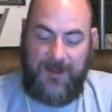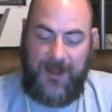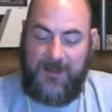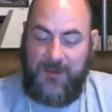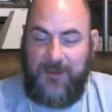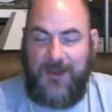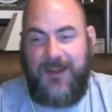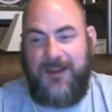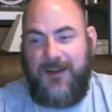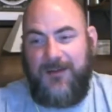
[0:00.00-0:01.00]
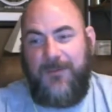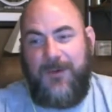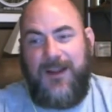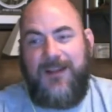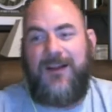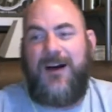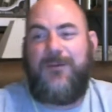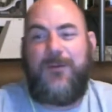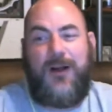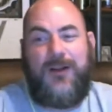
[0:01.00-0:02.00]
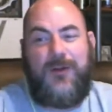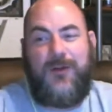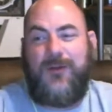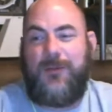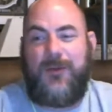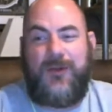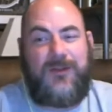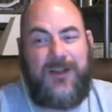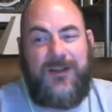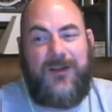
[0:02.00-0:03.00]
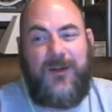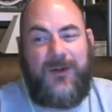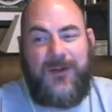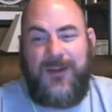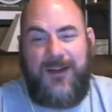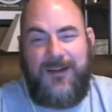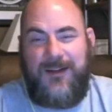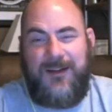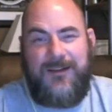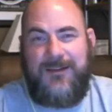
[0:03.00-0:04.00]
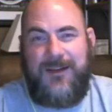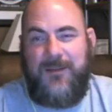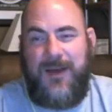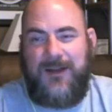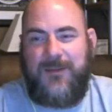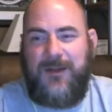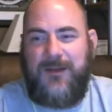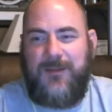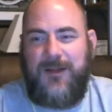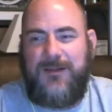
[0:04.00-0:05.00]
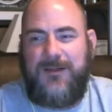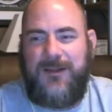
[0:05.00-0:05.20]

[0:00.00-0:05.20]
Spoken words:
and I do take a few days off, or I do splurge, I do notice that it doesn't impact me as much.